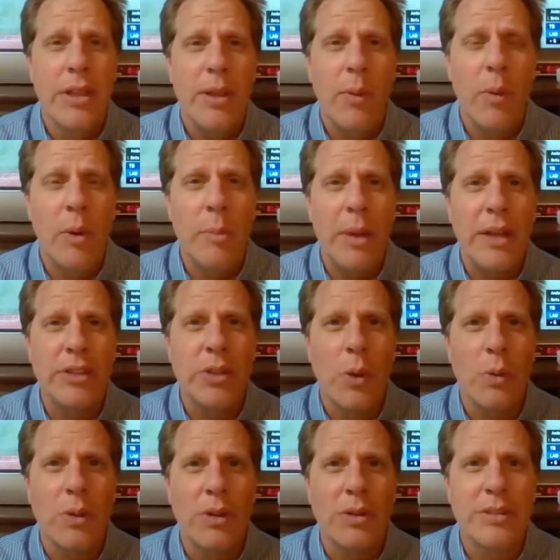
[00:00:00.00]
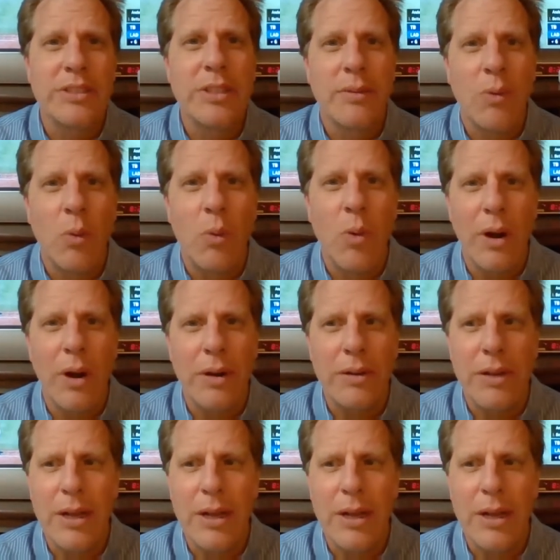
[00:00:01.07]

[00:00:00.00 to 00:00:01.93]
There would have been its own little civil war,